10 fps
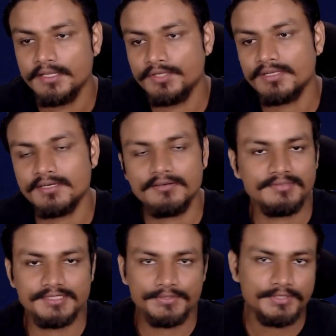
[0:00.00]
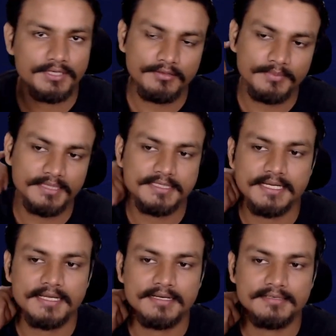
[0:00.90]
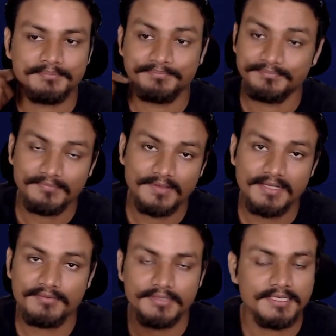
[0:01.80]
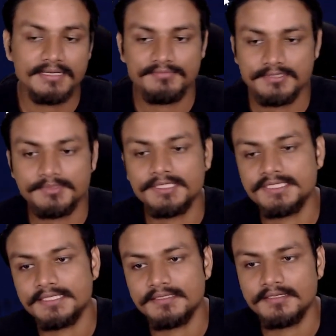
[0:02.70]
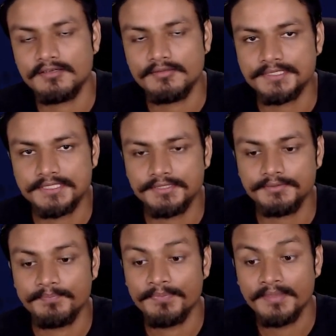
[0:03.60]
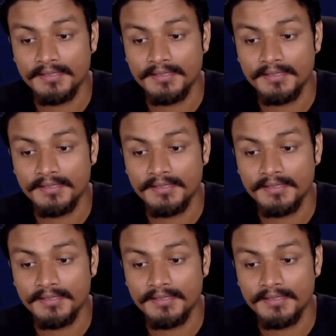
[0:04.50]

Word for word: you can always do the comment and yeah, we can have some chit chat in the comments too.